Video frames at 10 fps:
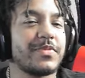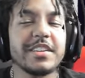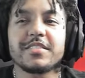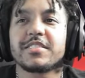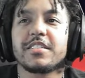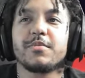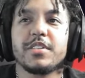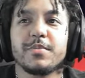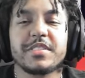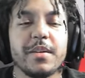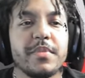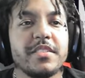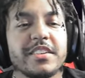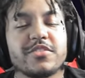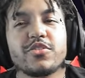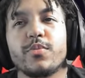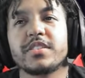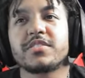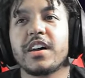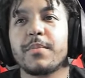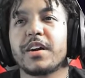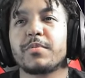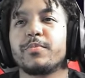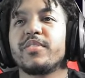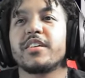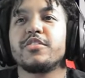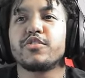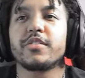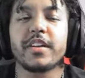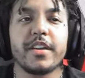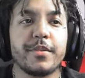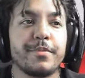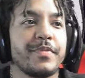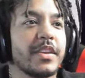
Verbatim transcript: That's insane to me because that means that's so much time I'd be playing your game.